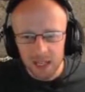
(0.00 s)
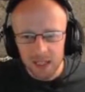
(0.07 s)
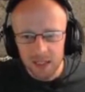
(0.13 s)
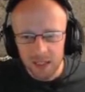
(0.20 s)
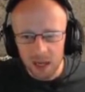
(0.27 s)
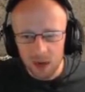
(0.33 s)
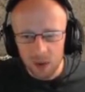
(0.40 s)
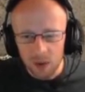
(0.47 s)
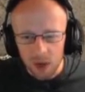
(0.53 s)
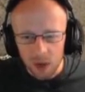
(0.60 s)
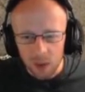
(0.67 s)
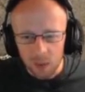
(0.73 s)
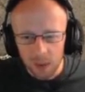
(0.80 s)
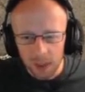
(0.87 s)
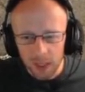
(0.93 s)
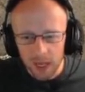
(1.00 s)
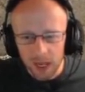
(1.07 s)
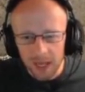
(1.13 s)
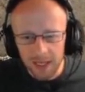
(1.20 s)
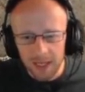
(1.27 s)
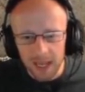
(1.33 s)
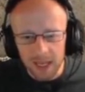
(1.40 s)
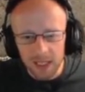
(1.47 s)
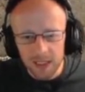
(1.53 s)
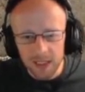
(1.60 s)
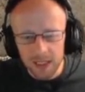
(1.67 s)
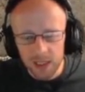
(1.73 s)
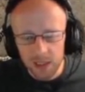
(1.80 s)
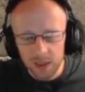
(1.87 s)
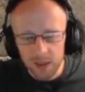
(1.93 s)
So we're going to engage
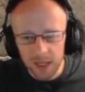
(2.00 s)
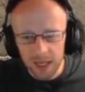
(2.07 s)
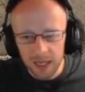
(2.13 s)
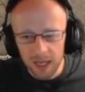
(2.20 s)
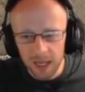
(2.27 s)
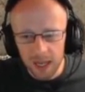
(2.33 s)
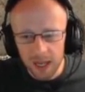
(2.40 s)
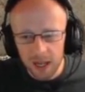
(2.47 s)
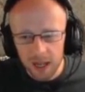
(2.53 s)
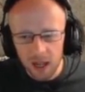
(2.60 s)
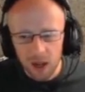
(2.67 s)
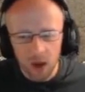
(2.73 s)
this unit here,